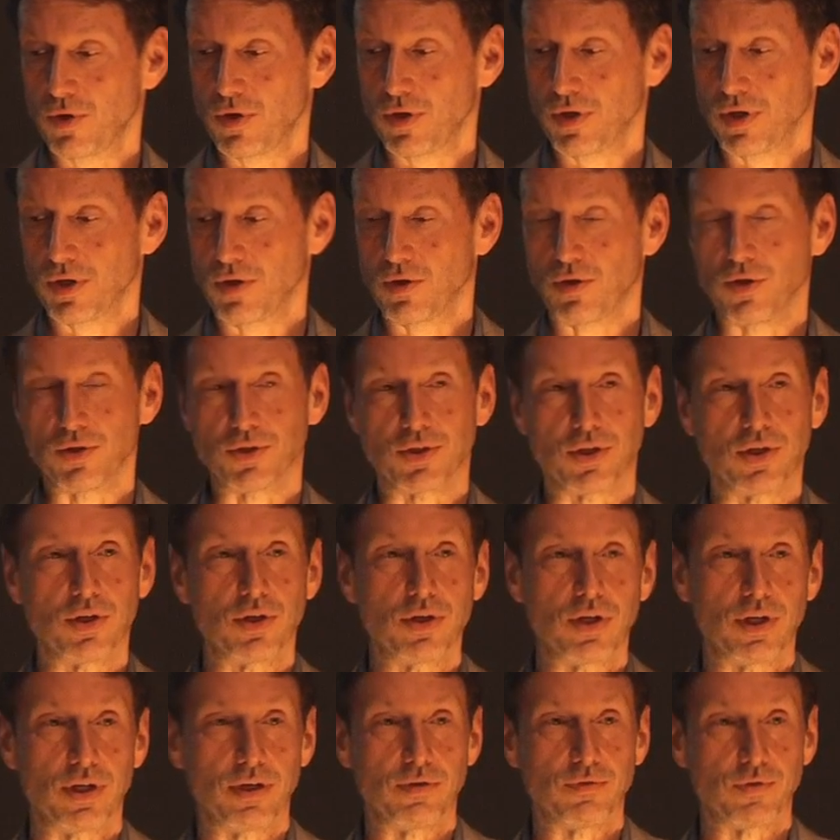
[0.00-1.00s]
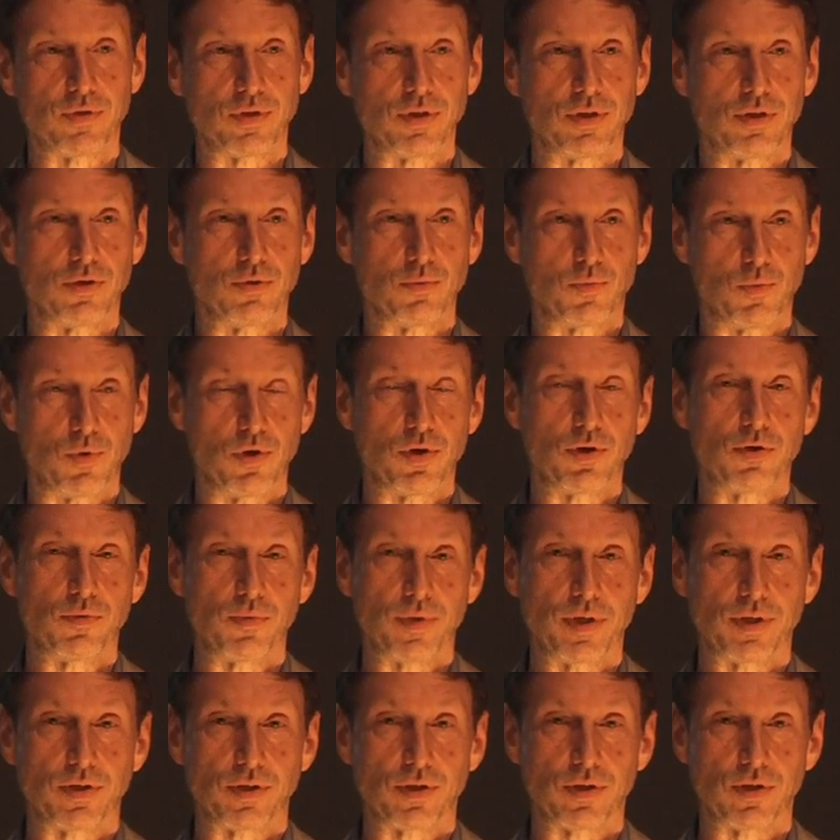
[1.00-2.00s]
on alternatives to the word
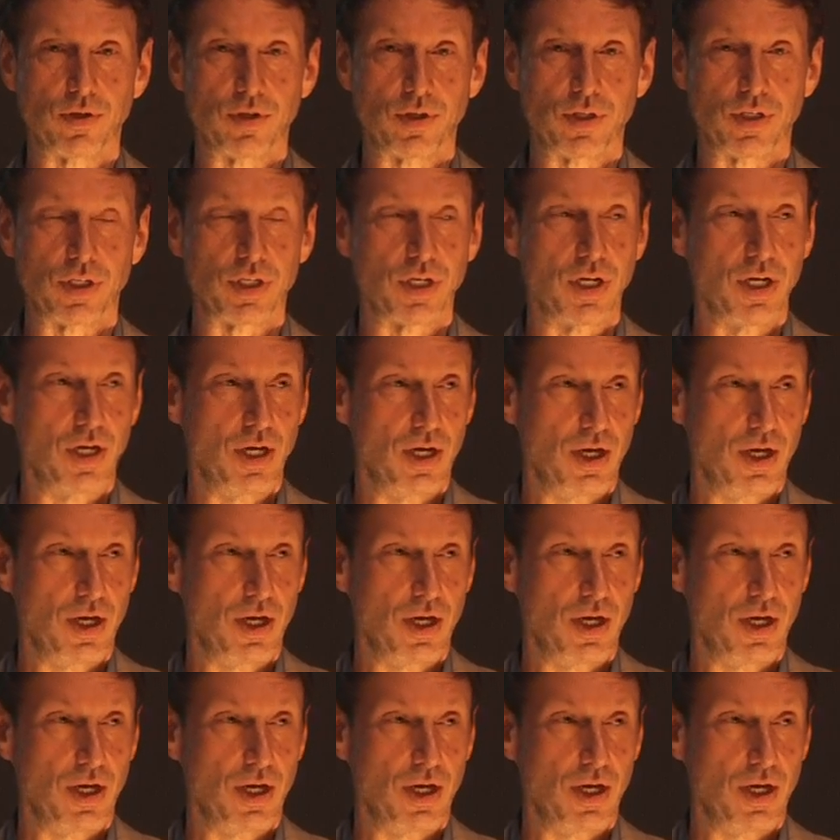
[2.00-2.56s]
research,